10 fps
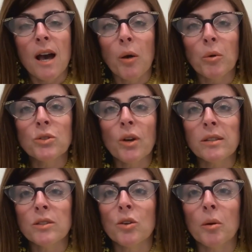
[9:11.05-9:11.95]
I want to
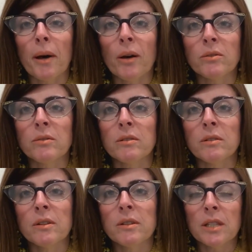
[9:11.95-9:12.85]
ask you about
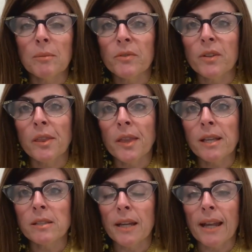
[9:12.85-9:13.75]
some of the
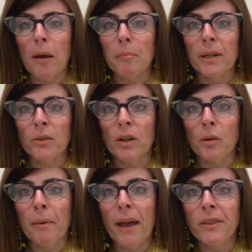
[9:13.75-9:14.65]
things that happen on
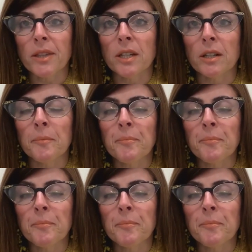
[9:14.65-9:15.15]
our path here.